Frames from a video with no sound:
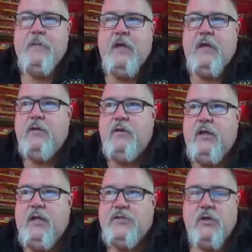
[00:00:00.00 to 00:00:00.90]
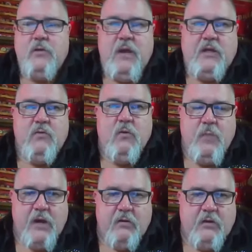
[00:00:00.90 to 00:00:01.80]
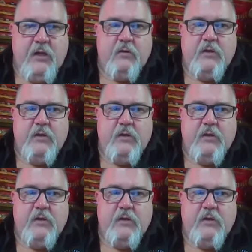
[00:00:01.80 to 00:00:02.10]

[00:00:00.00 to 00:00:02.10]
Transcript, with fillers: then it's going to make you a better leader